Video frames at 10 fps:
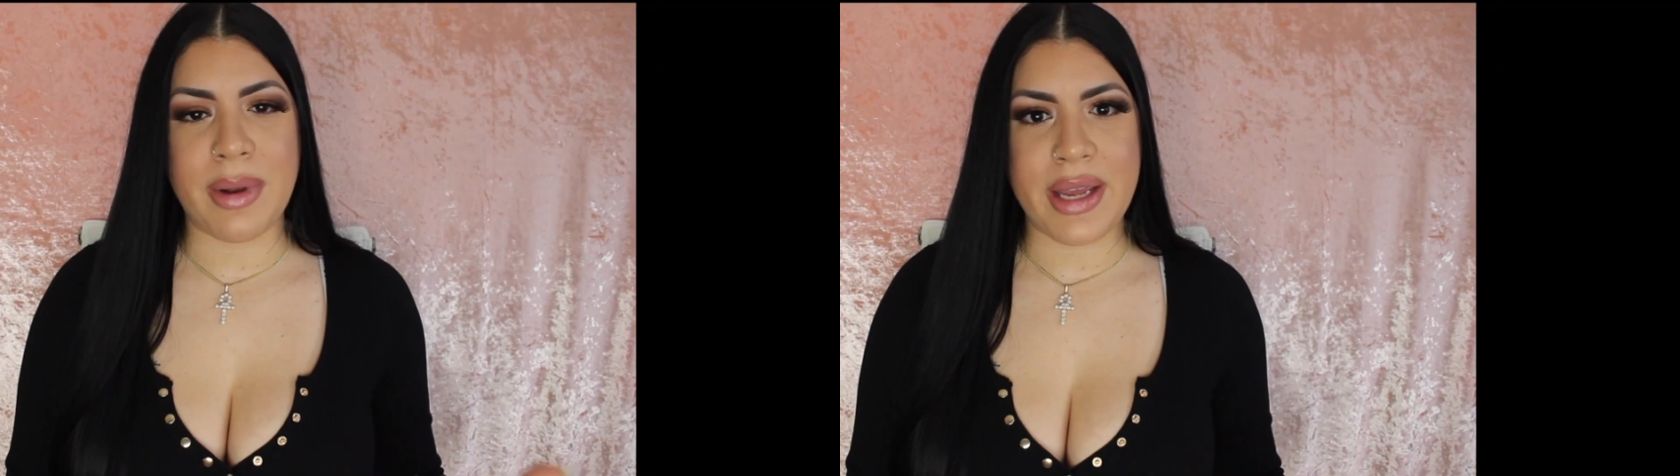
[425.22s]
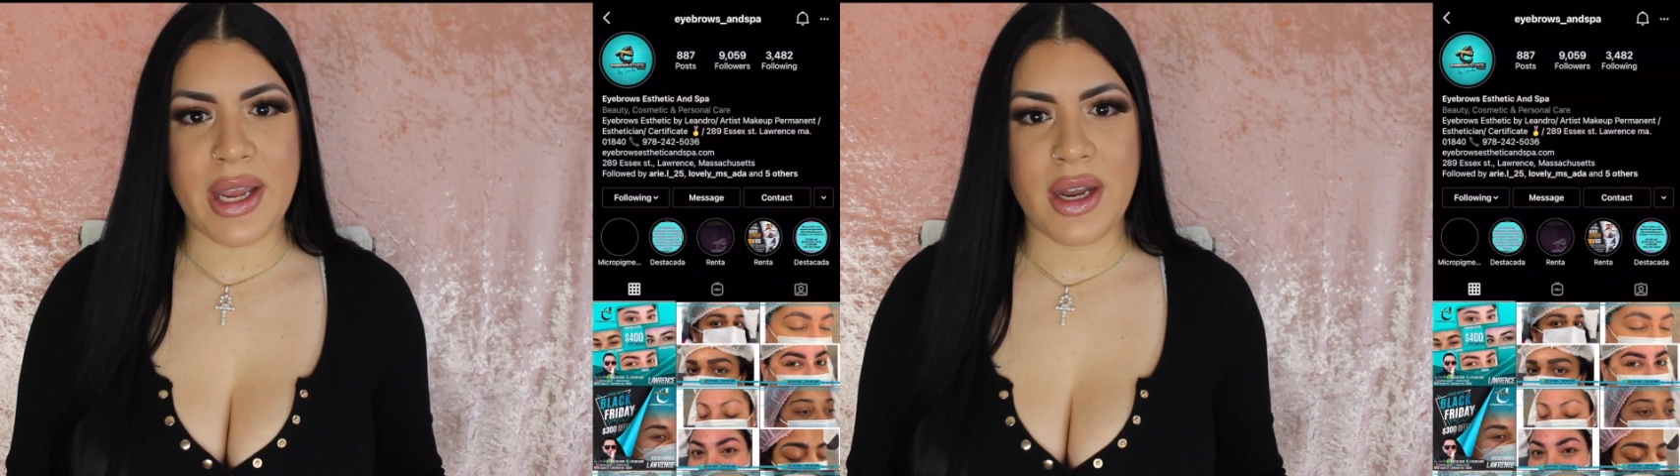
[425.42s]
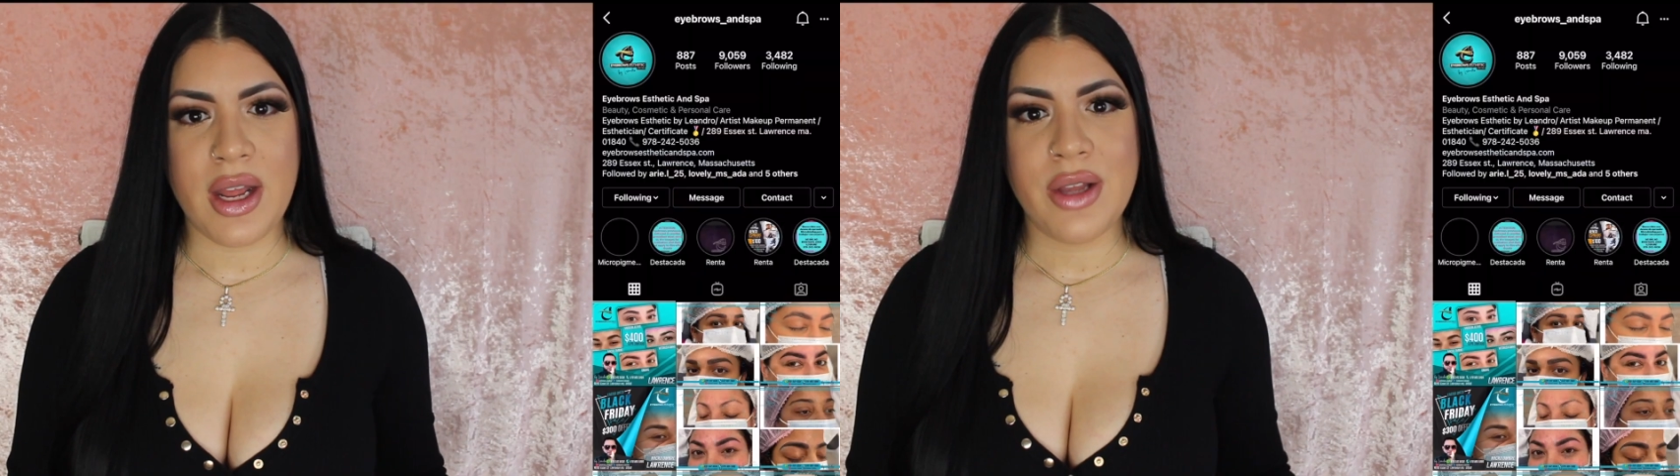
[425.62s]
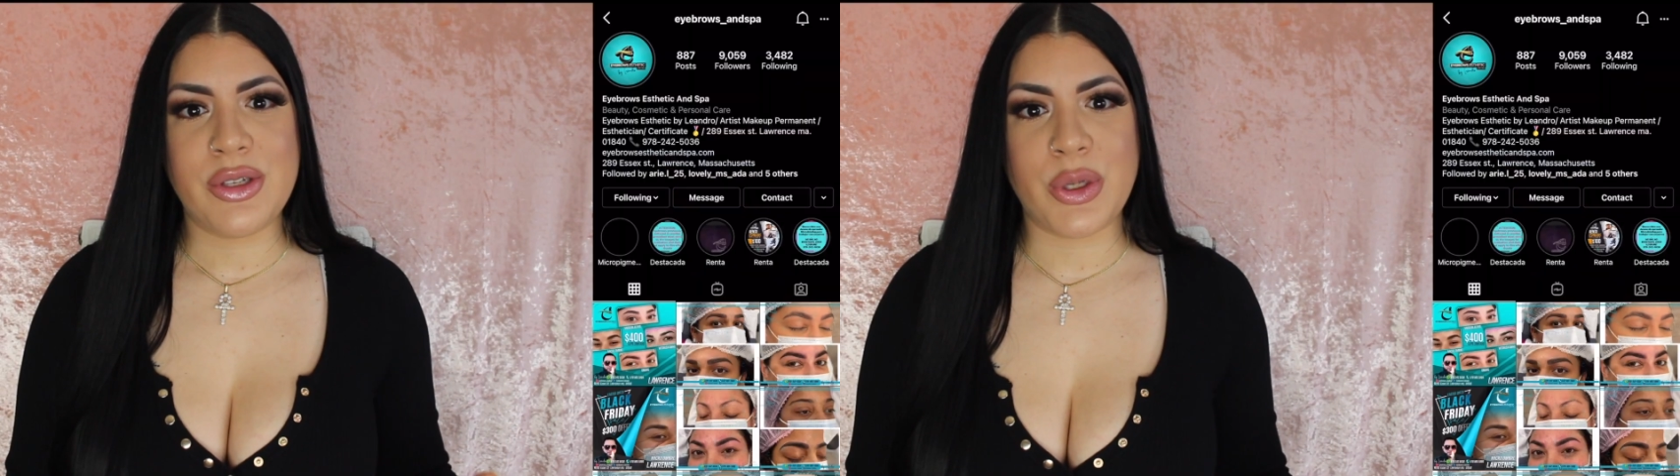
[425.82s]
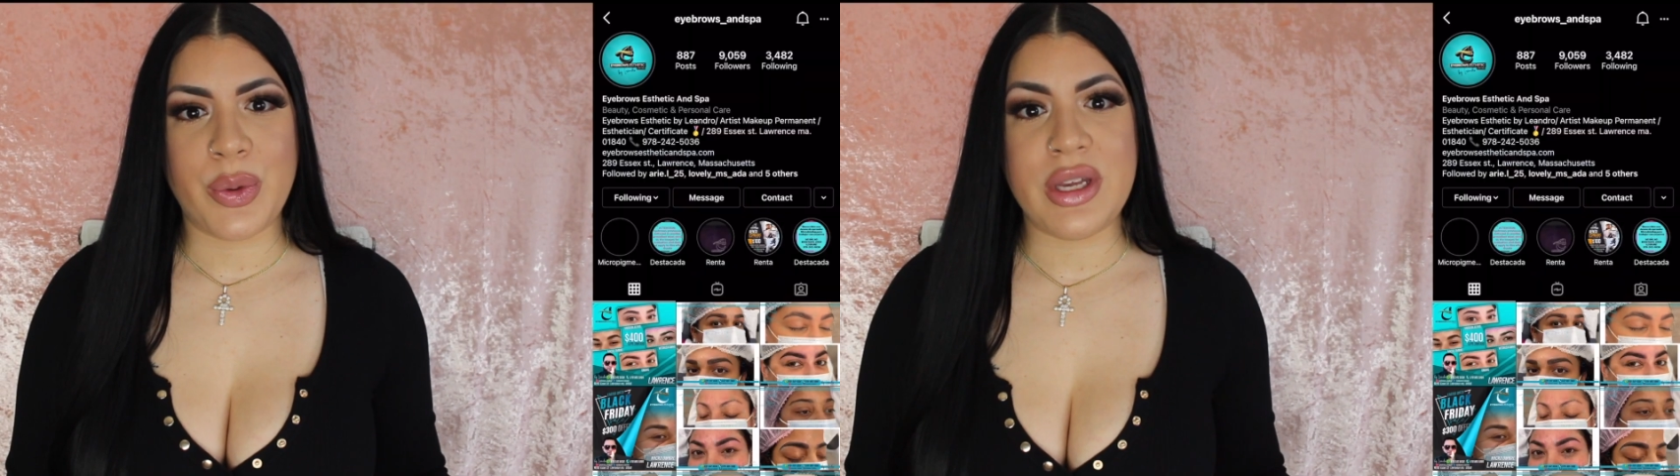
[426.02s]
blade.
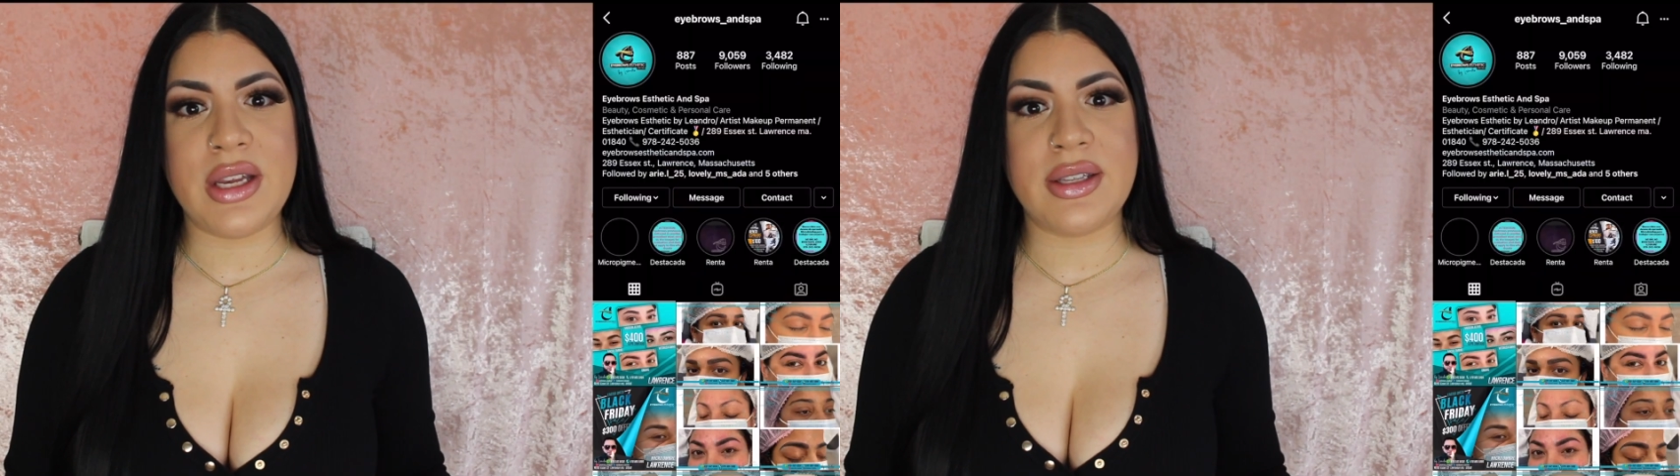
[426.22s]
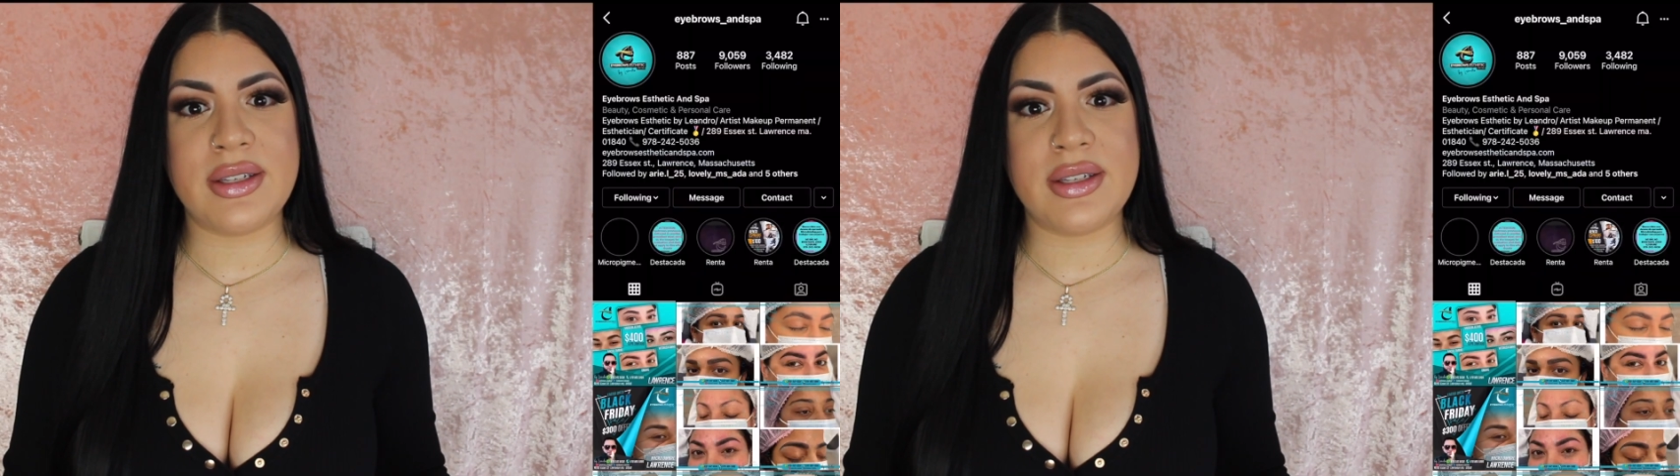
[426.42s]
So he